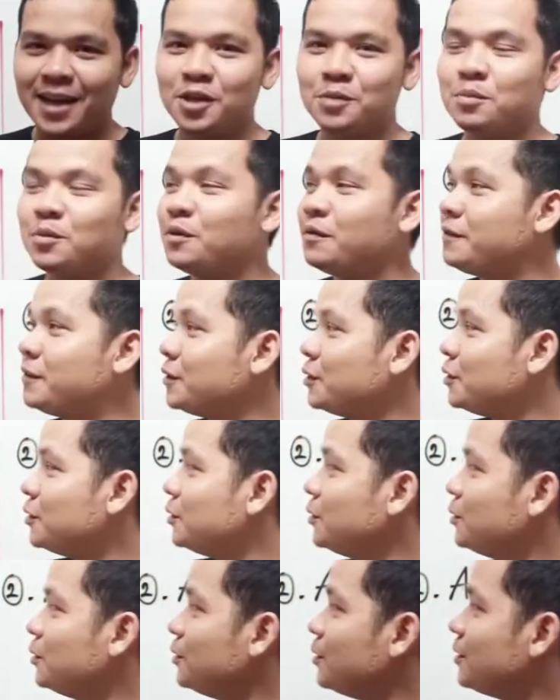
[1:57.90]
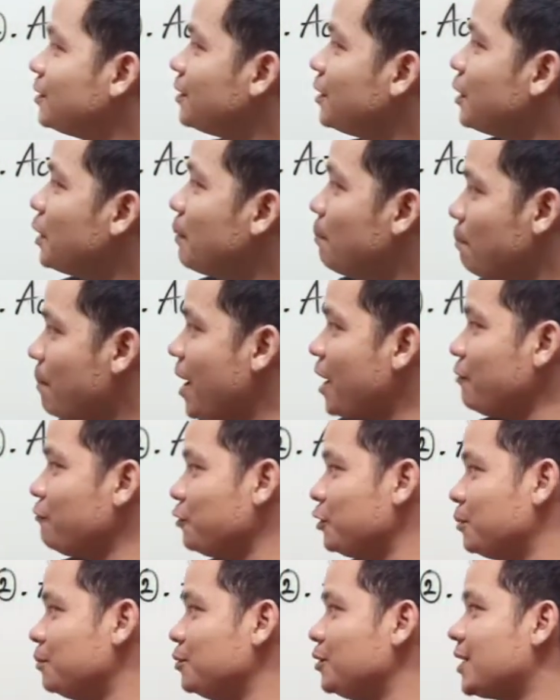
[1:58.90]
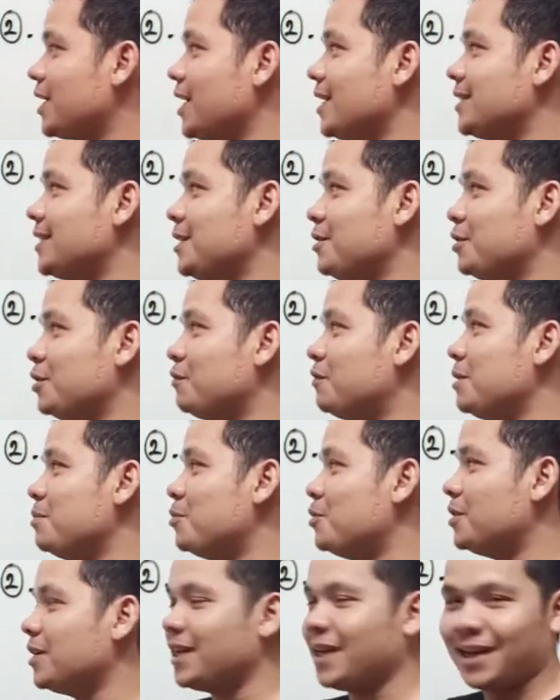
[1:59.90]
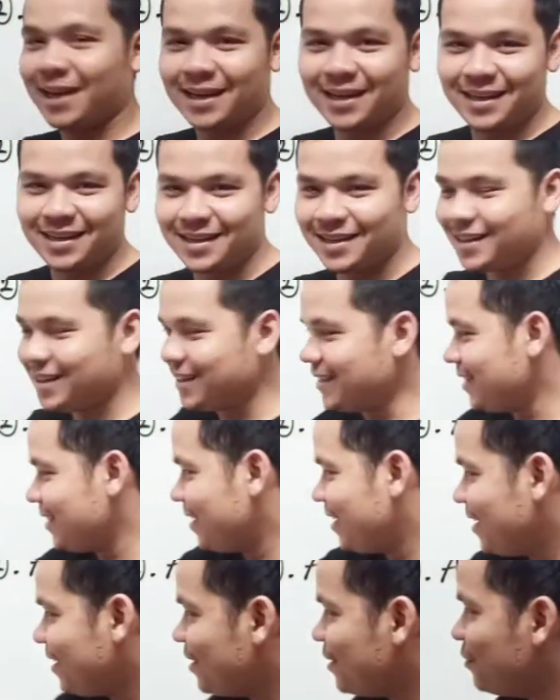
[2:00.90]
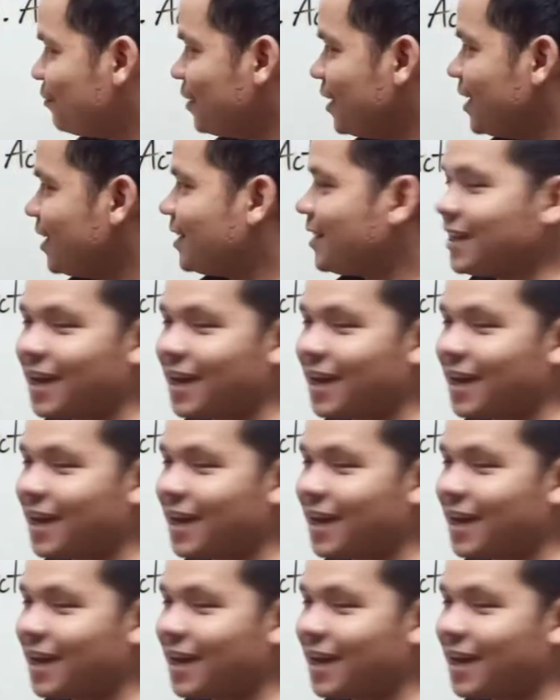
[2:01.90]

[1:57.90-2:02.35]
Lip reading: you move to main verb. You can see on the whiteboard, and with